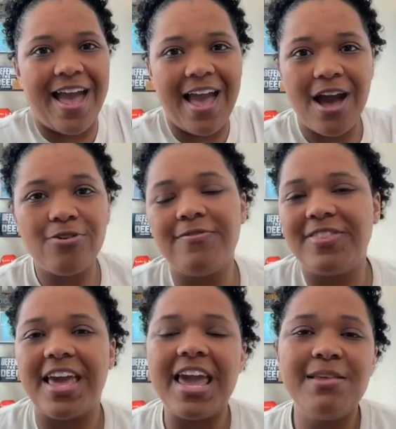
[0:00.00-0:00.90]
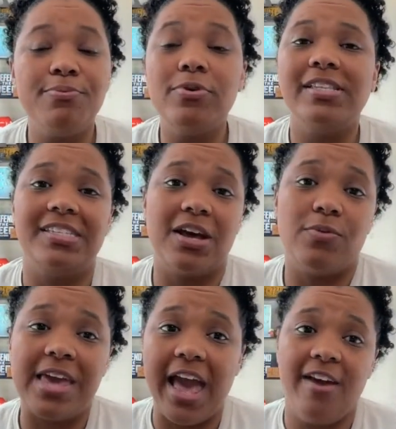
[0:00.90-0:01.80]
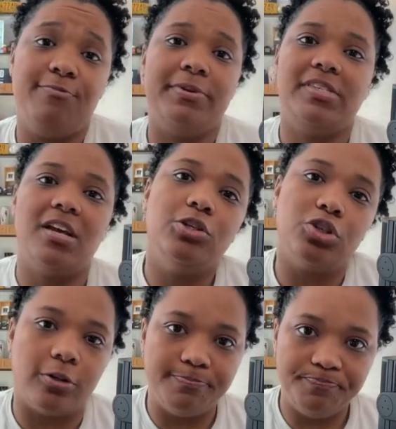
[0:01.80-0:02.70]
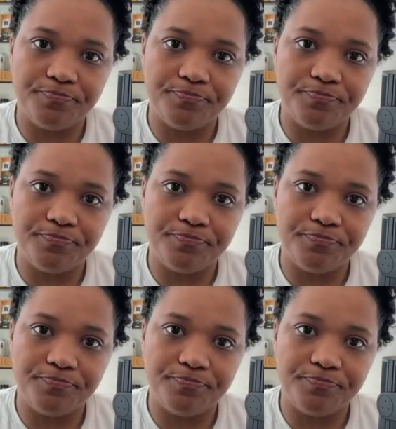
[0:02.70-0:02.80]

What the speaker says: out of the 8 points that we have potential